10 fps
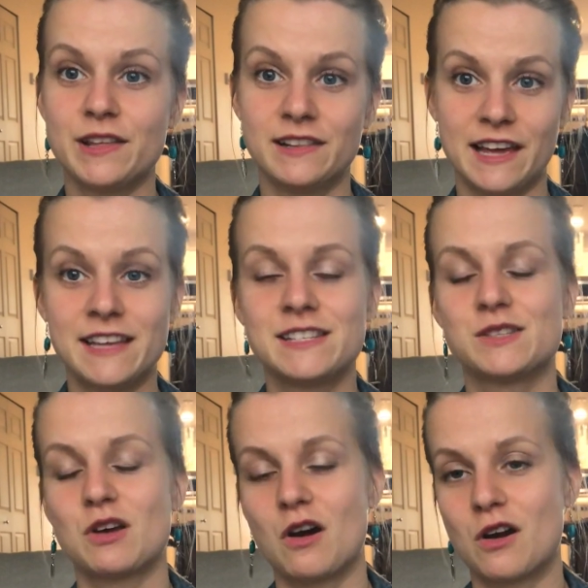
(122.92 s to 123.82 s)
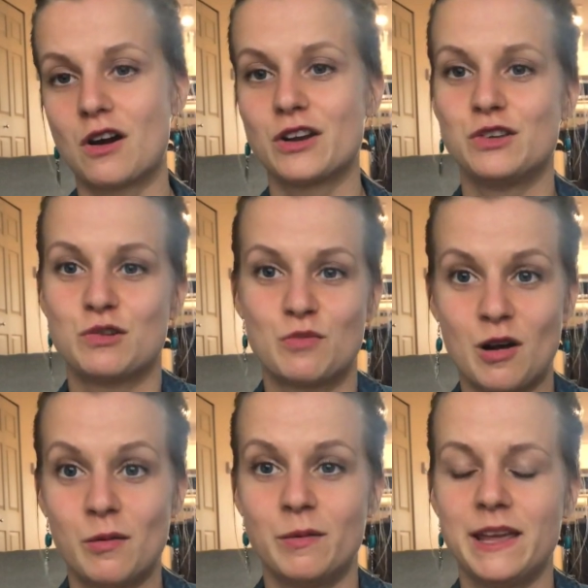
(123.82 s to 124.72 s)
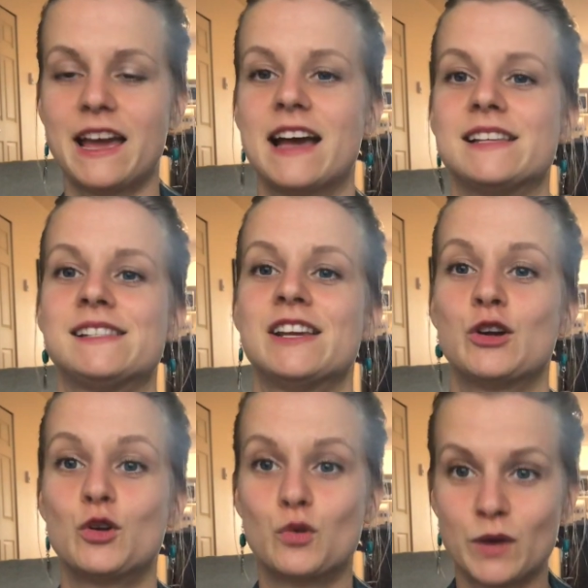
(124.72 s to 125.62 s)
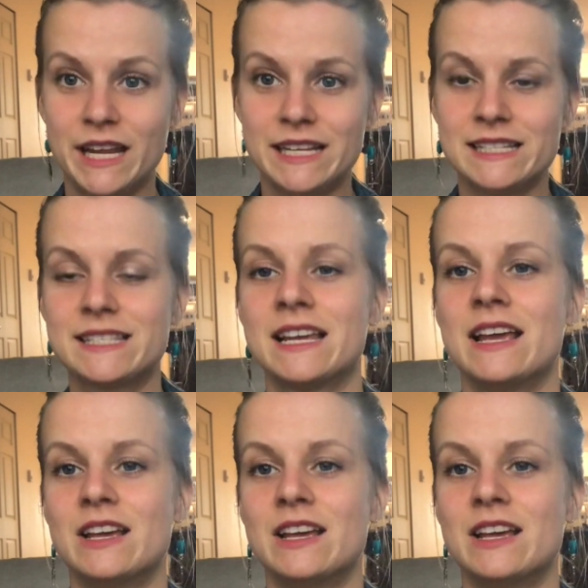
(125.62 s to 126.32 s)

of the list are, you can probably guess, greens.